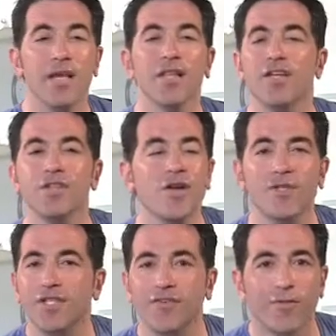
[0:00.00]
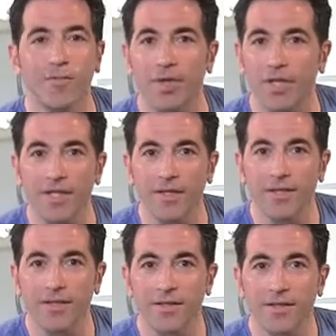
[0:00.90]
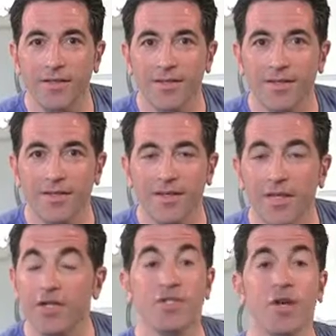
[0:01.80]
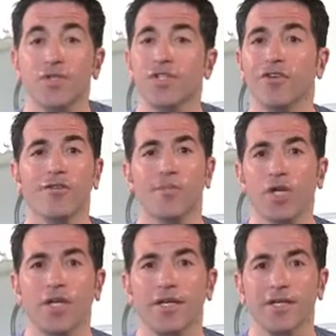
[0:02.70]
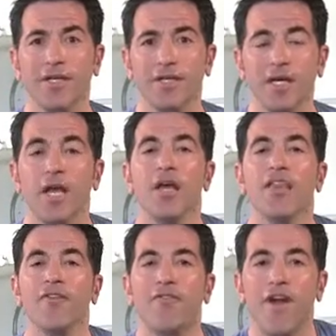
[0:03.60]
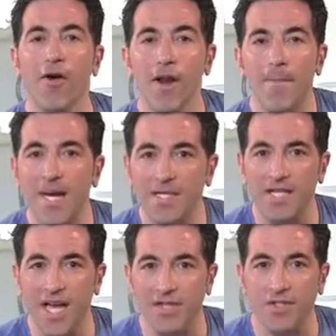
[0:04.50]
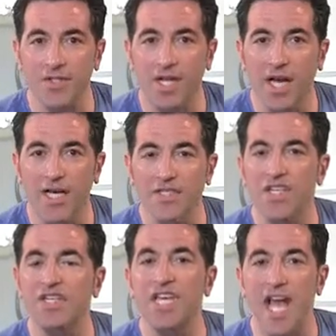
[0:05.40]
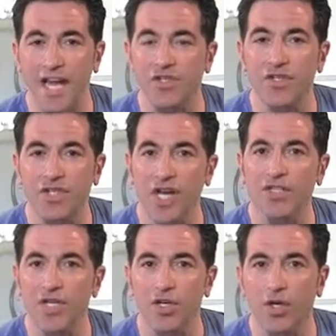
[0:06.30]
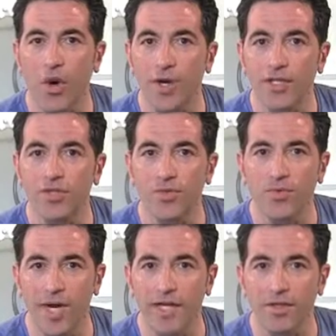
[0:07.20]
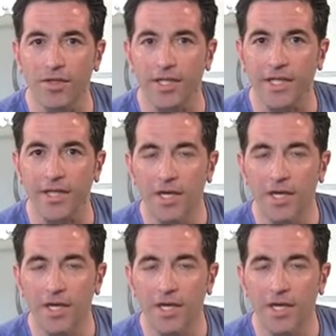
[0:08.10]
There's no silver bullet. There's no silver bullet. The very best exercise is the exercise that you're going to do regularly.